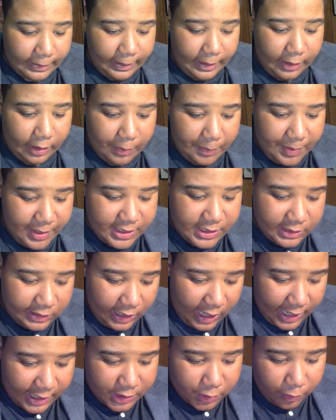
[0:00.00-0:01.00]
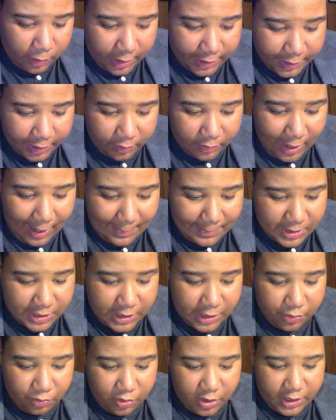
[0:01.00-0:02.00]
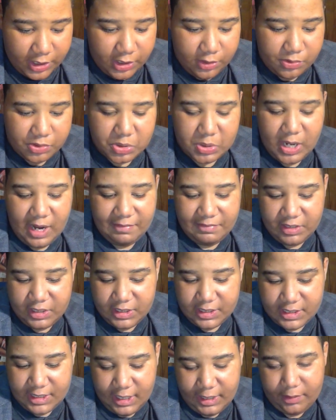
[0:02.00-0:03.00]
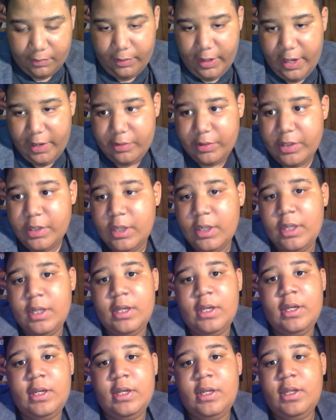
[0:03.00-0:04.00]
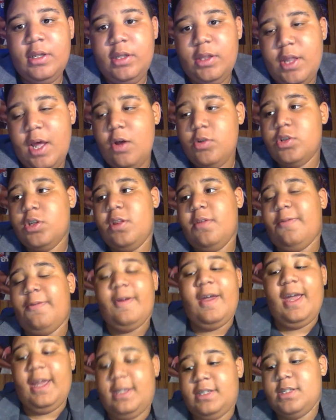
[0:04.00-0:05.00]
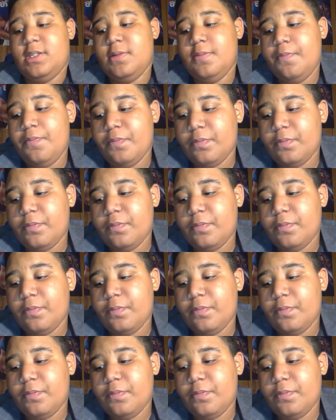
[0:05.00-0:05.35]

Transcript: and our best slot is Wan'Dale Robinson, a rookie who was drafted in the 2nd round. Those are the facts.